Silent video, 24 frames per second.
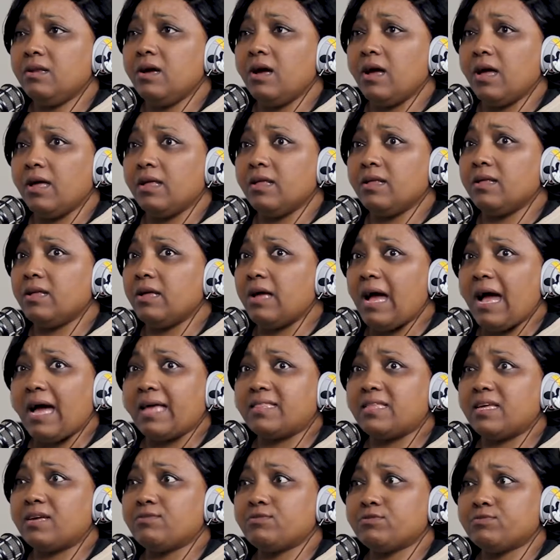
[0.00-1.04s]
No, I
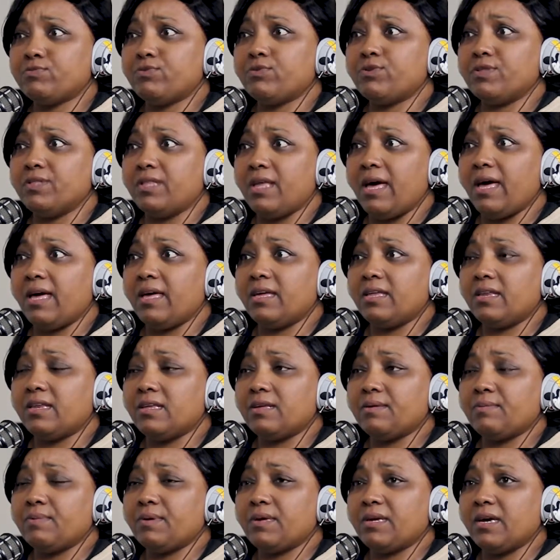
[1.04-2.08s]
think it was more than that,
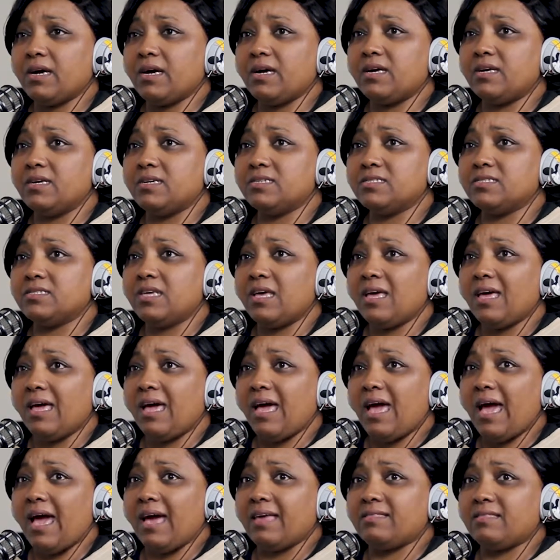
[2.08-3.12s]
because
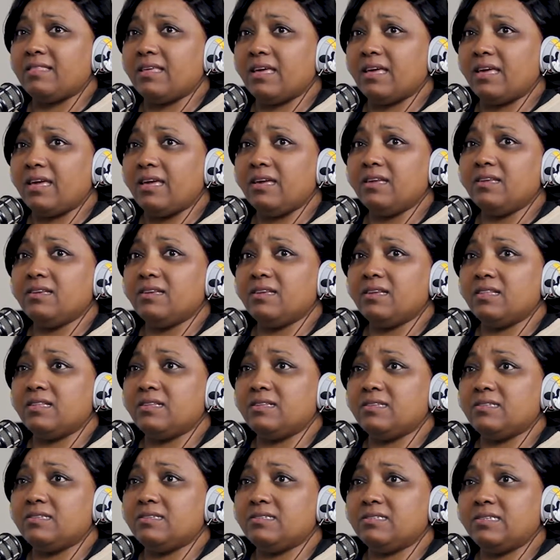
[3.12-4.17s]
at the end of
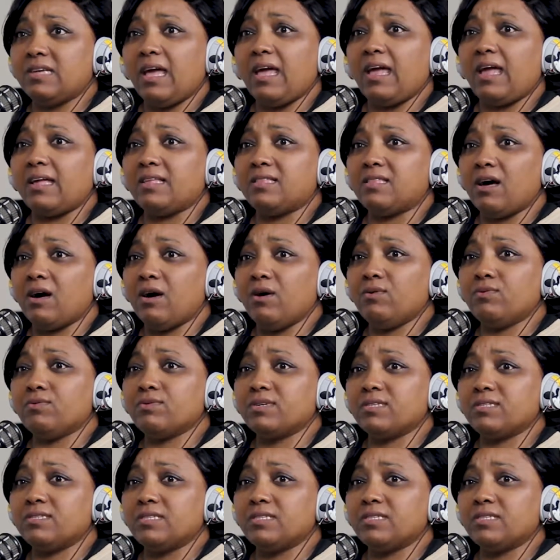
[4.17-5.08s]
the day, the only